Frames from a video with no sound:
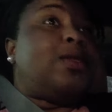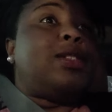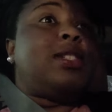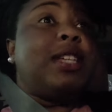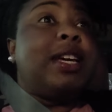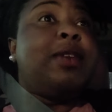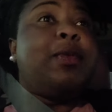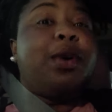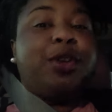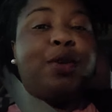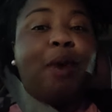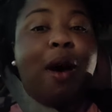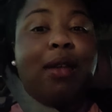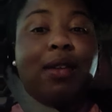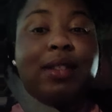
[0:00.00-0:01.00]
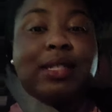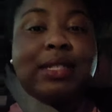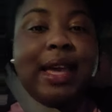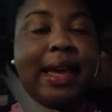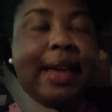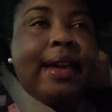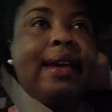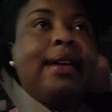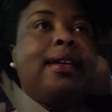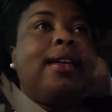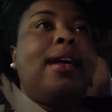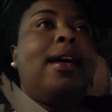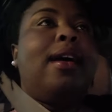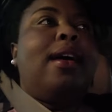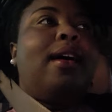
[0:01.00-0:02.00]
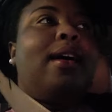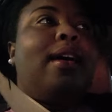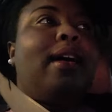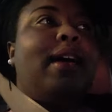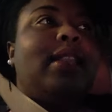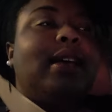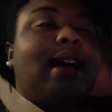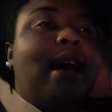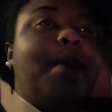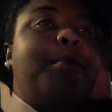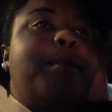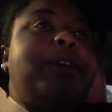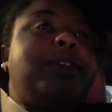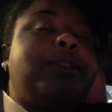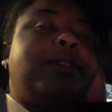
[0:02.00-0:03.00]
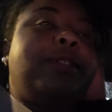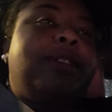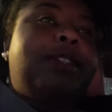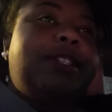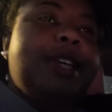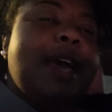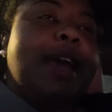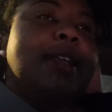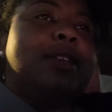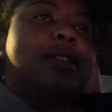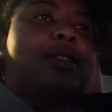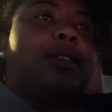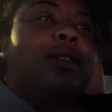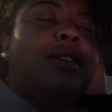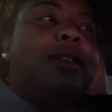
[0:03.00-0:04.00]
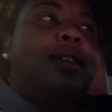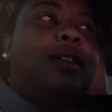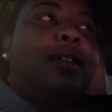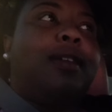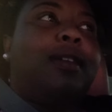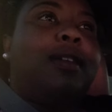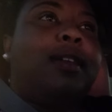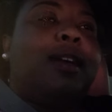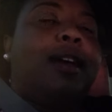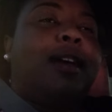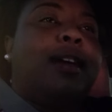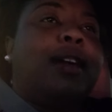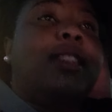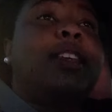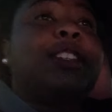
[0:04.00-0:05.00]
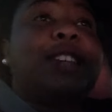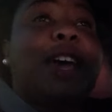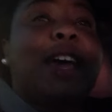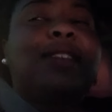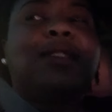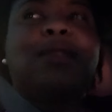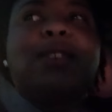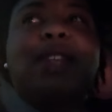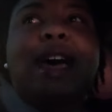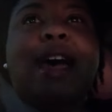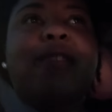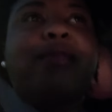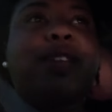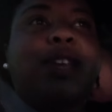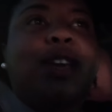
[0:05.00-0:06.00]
seeing what you all are saying in the comments or in the chats on the live